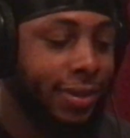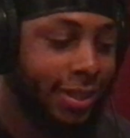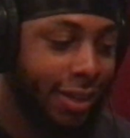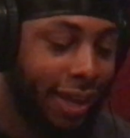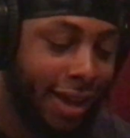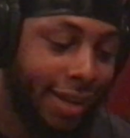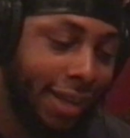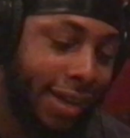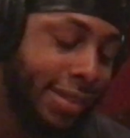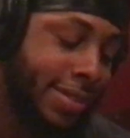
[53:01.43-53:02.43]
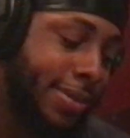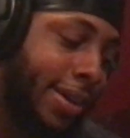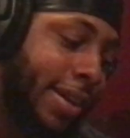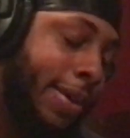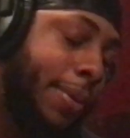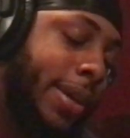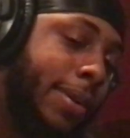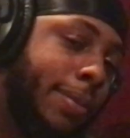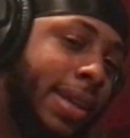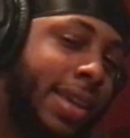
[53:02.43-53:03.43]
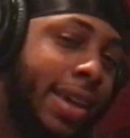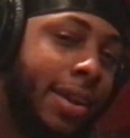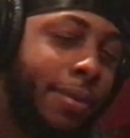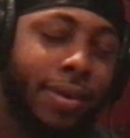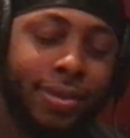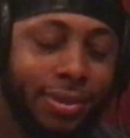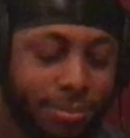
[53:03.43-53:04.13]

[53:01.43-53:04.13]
So he came down this weekend or whatever